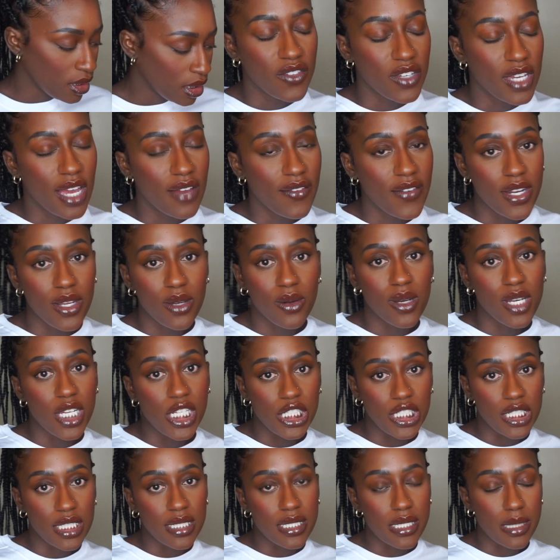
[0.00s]
If you have any
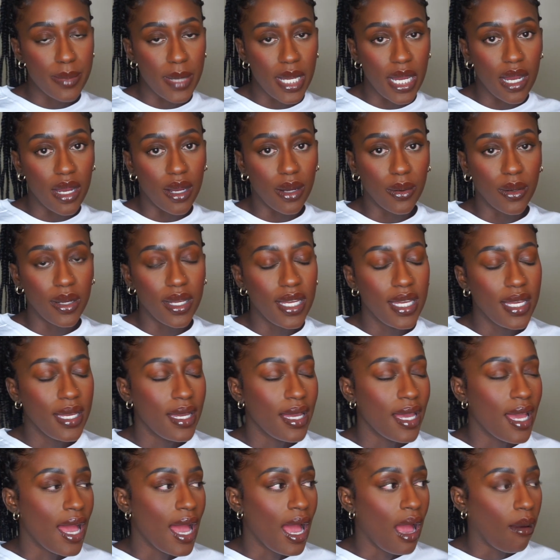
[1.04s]
questions about
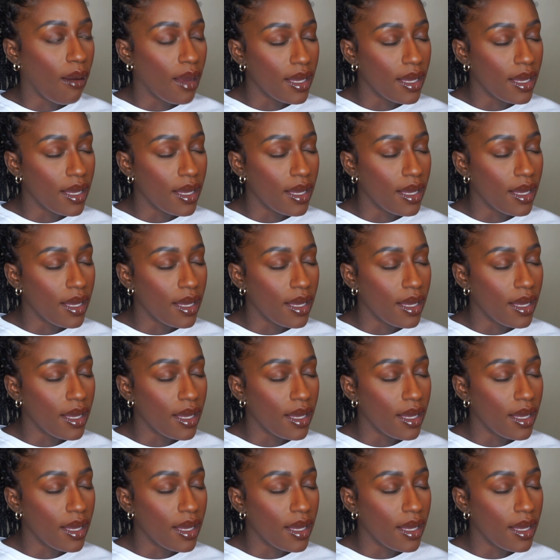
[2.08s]
how